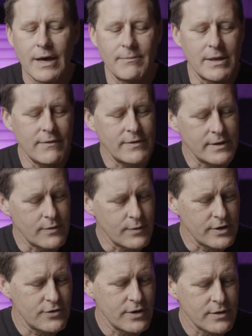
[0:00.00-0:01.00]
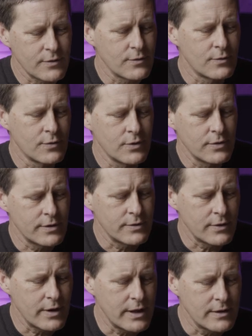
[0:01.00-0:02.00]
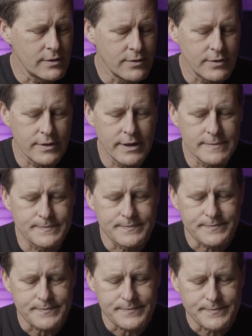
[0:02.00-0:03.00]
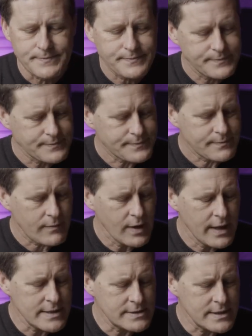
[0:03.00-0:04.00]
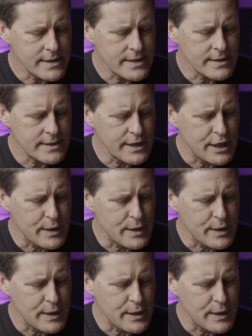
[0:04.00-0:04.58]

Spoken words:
Even in the rich young ruler in Luke 18,